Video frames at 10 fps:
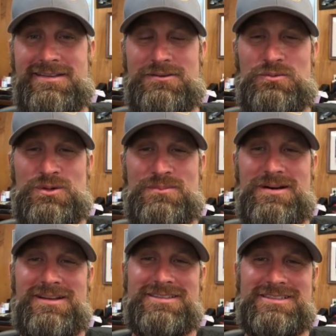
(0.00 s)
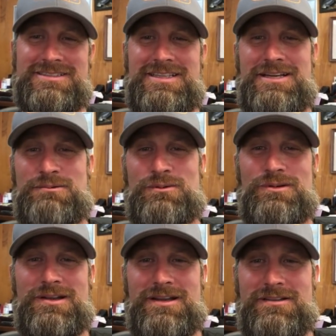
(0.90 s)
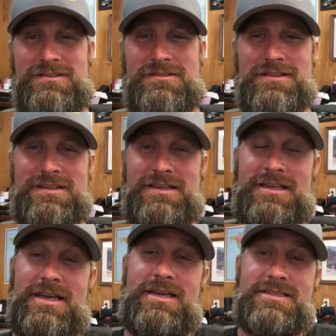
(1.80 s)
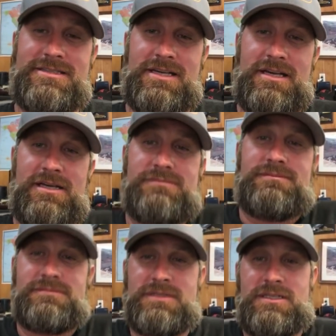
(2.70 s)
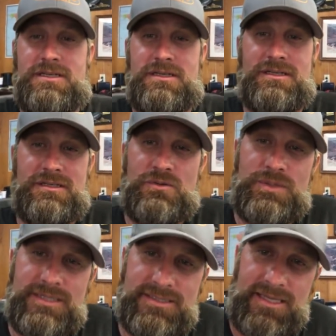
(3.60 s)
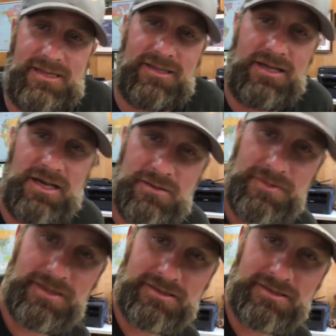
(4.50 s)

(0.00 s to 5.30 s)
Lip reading: Will Bonner says, "Yeah, we'll run out of everything." Yeah, it's we get that a lot, man.